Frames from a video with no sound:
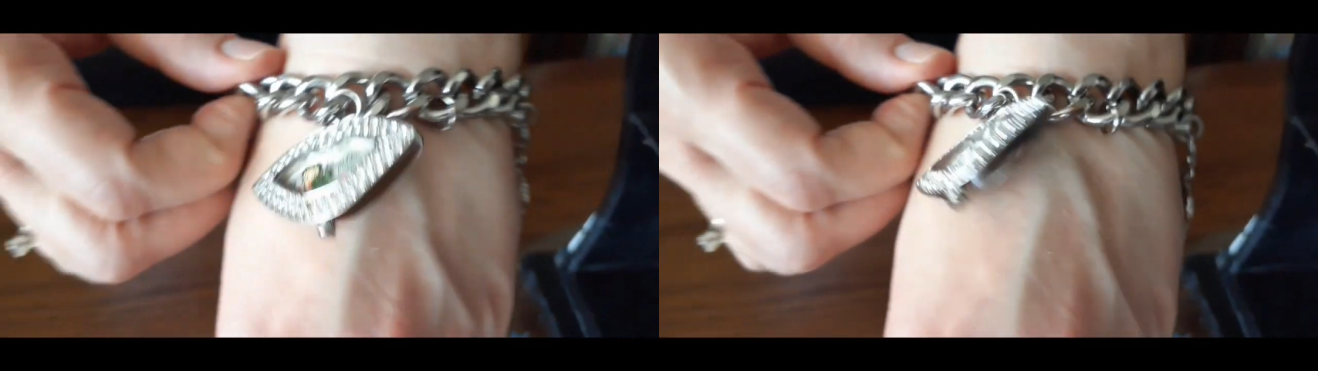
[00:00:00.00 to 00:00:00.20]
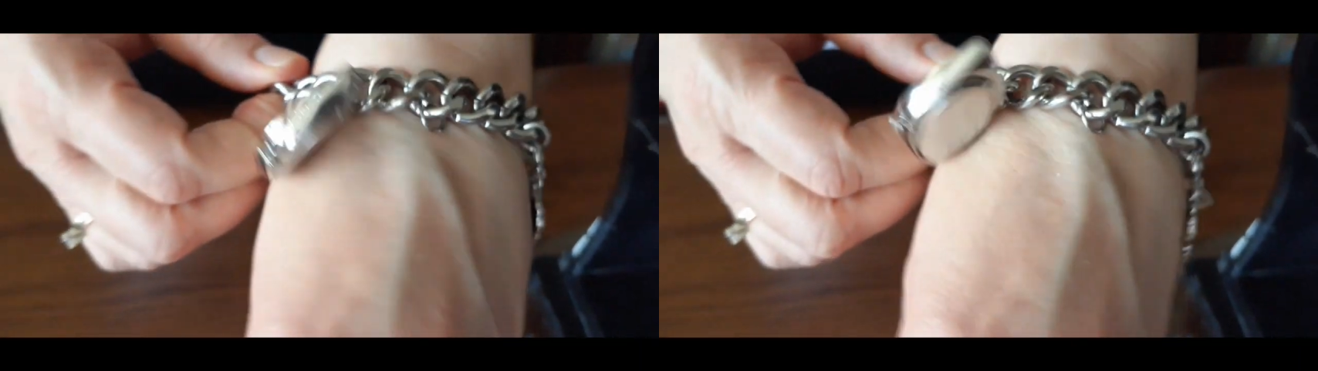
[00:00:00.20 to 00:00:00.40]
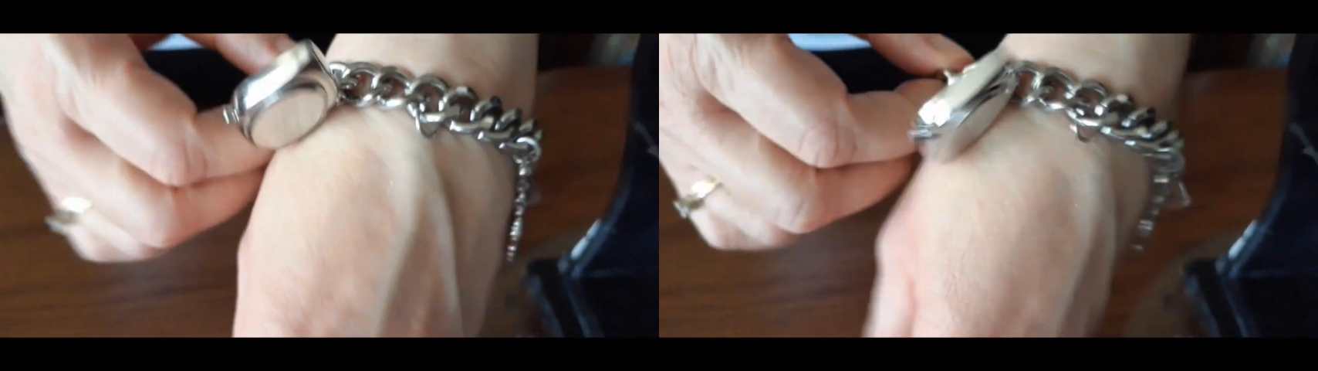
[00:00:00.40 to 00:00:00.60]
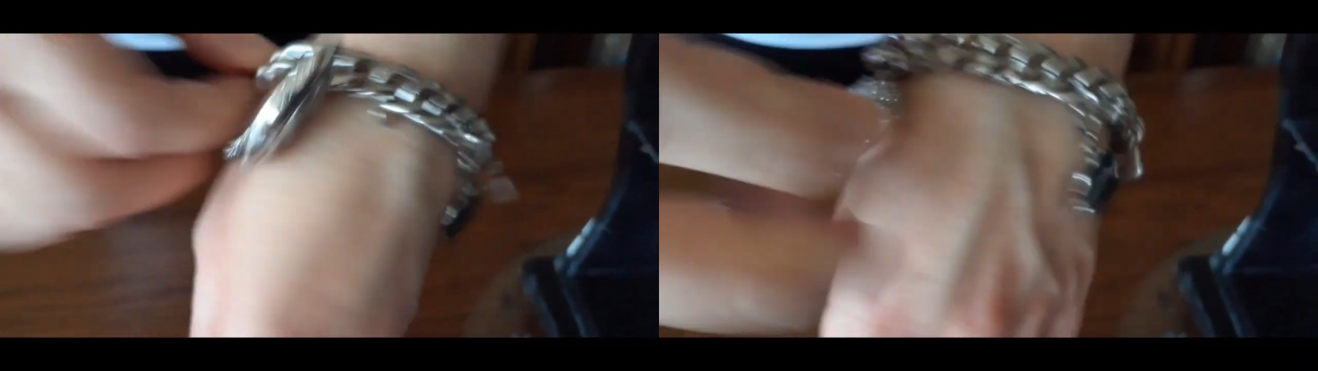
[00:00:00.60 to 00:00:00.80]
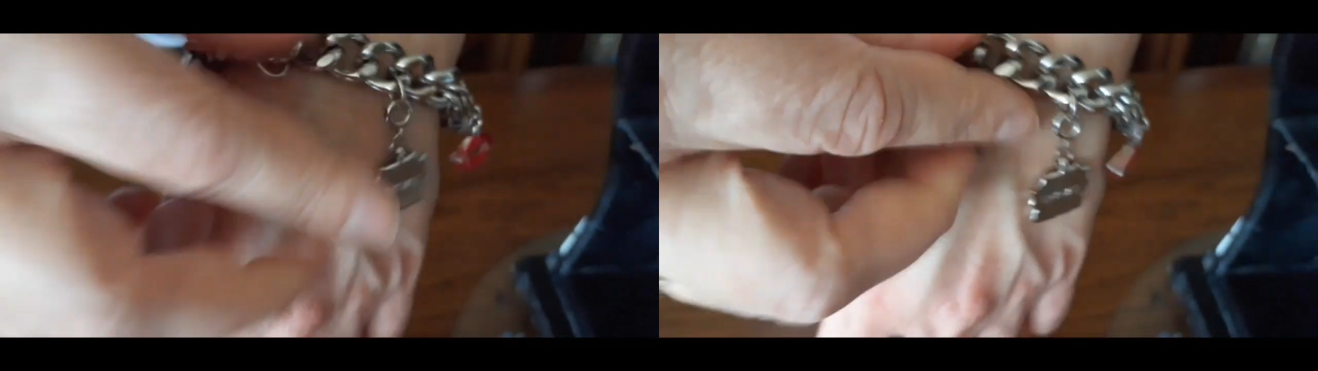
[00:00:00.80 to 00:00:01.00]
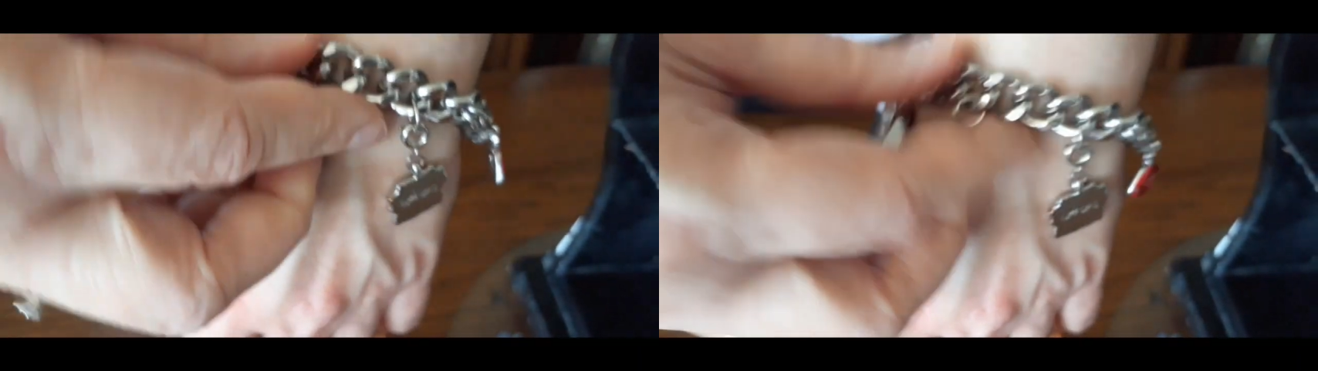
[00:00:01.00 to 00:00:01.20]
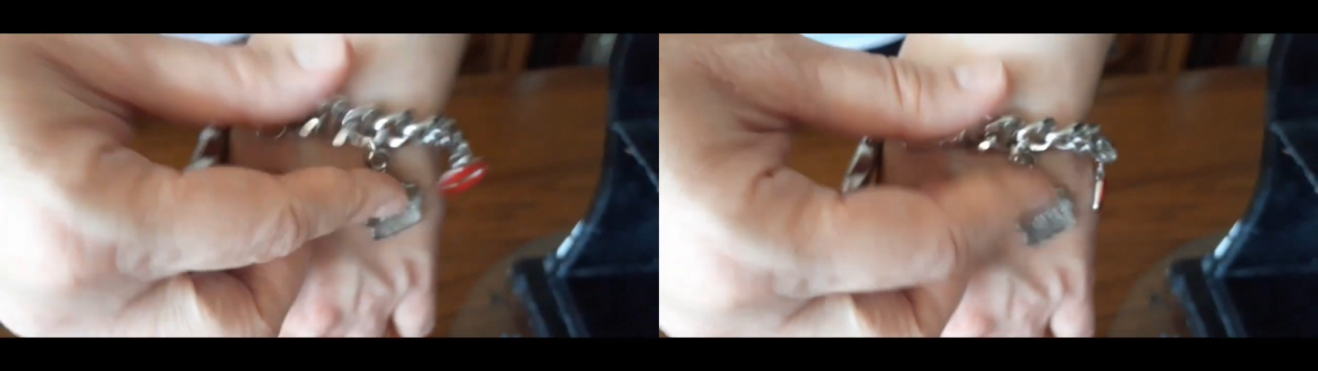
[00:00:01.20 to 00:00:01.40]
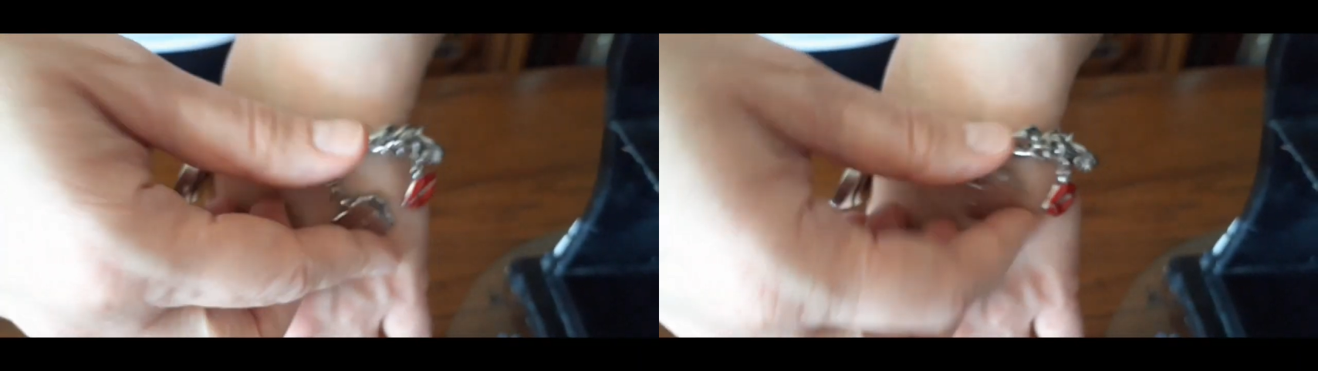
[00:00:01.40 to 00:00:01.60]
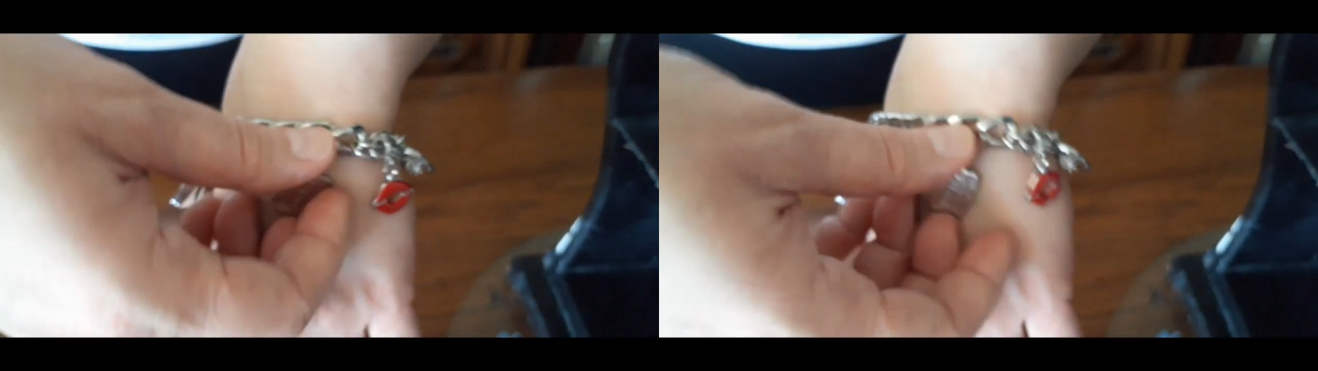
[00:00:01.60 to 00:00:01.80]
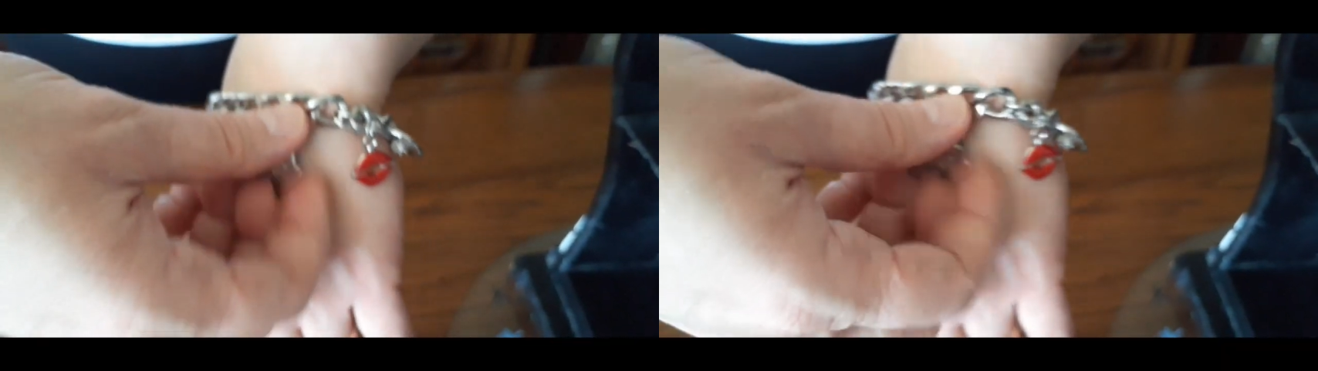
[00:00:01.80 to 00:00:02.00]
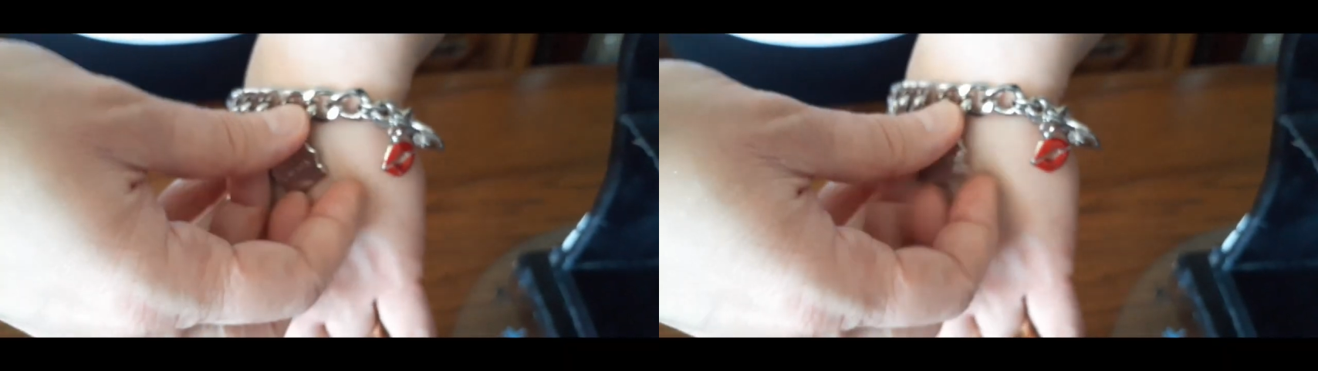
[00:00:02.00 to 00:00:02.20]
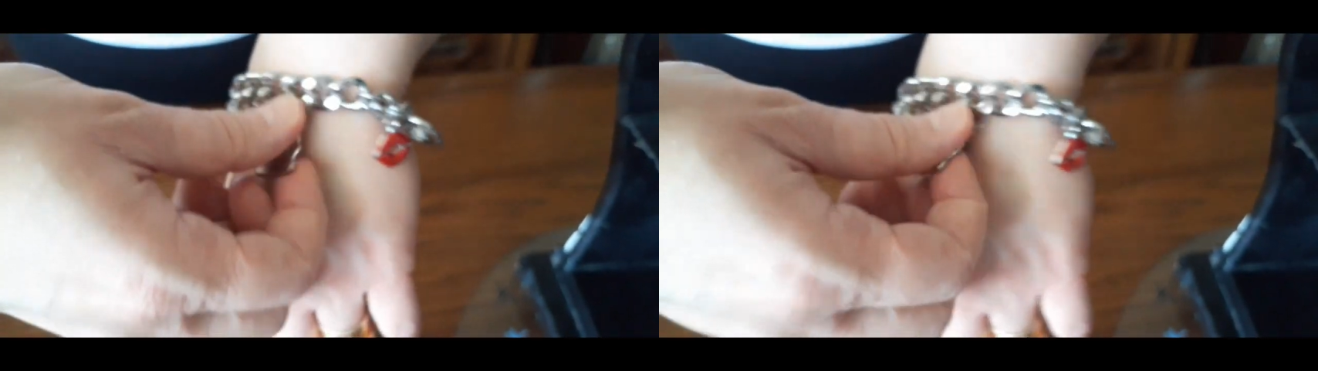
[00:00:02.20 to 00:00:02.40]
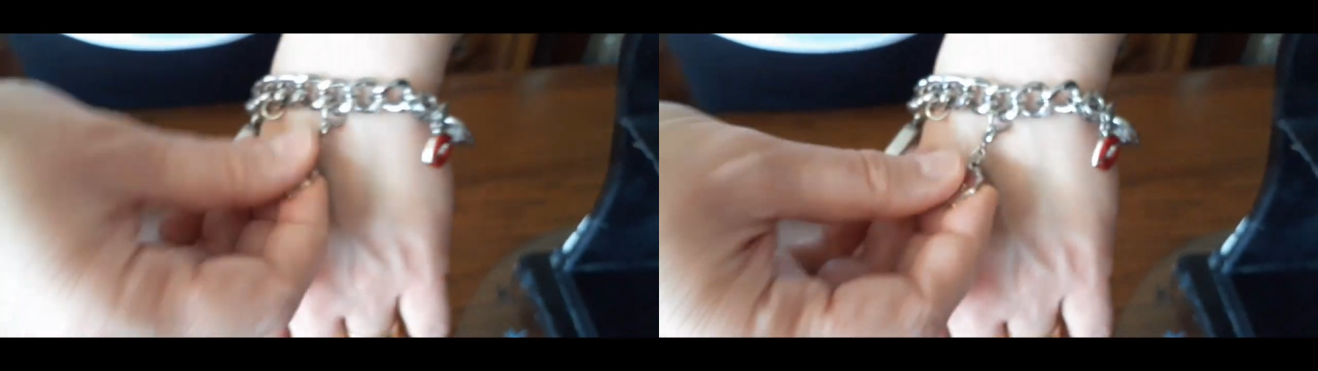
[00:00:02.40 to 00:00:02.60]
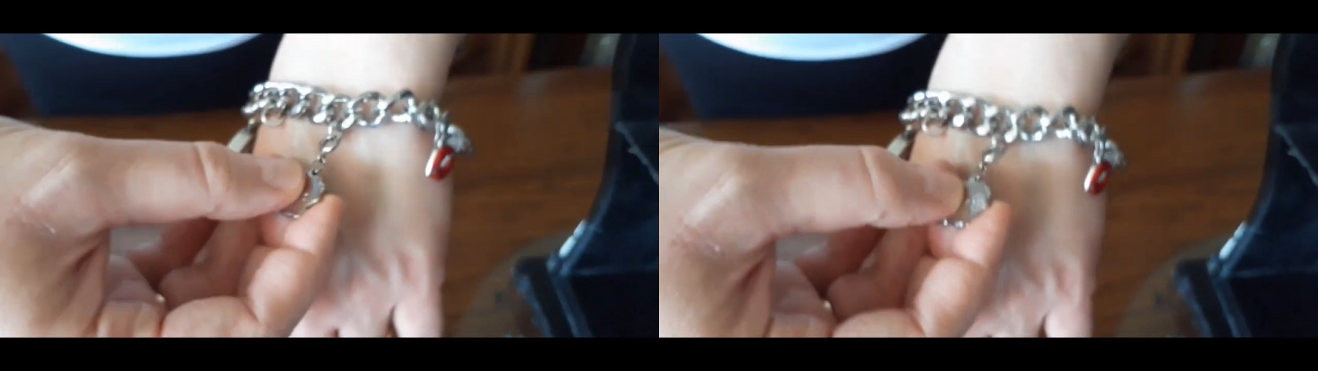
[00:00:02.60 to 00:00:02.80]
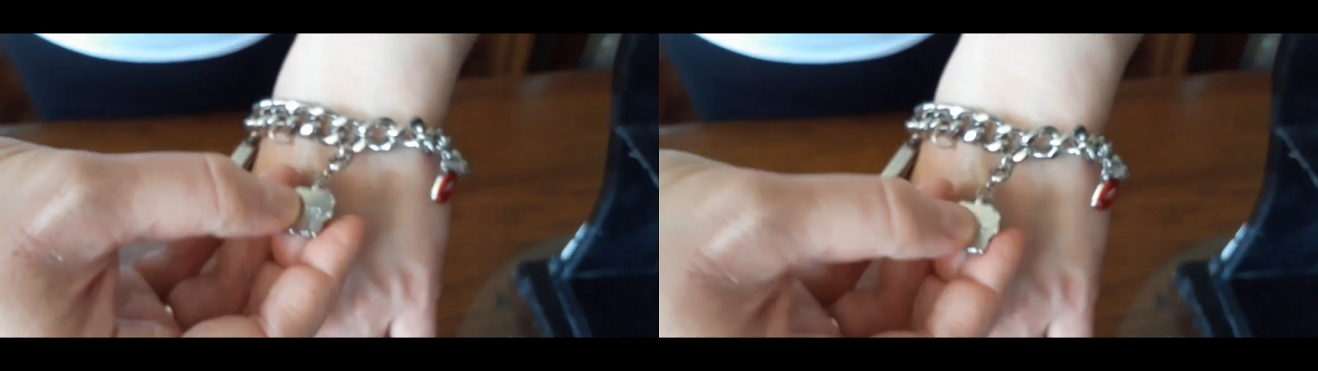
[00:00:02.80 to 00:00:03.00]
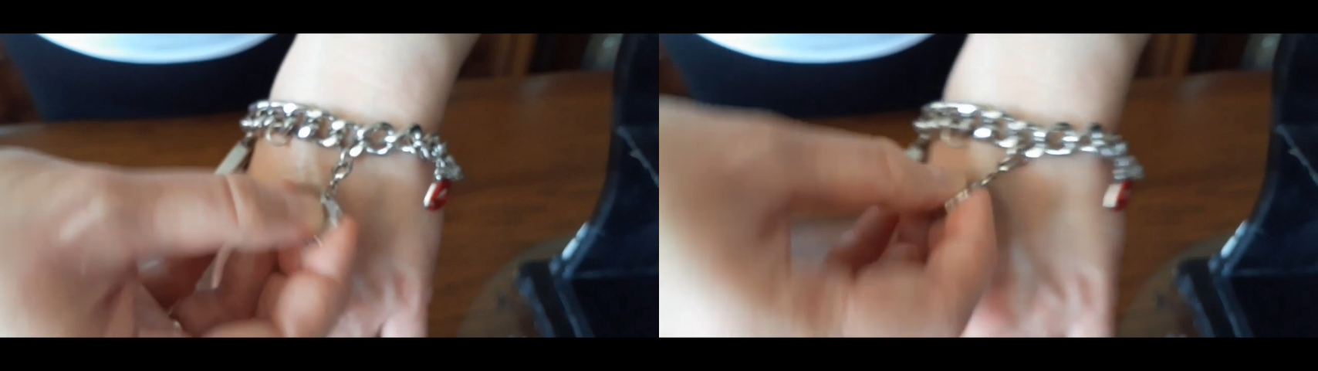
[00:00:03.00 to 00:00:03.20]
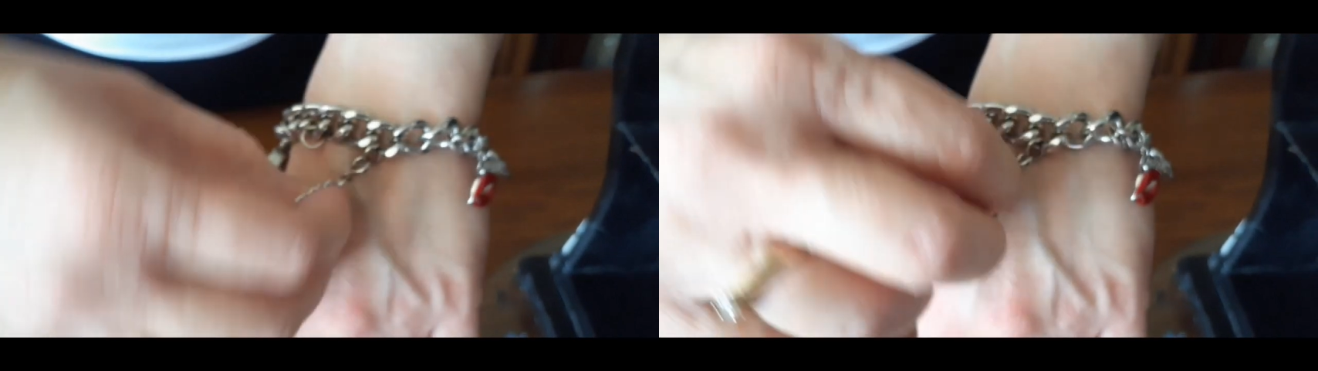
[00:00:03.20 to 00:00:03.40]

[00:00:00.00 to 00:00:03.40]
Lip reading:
(no speaker visible)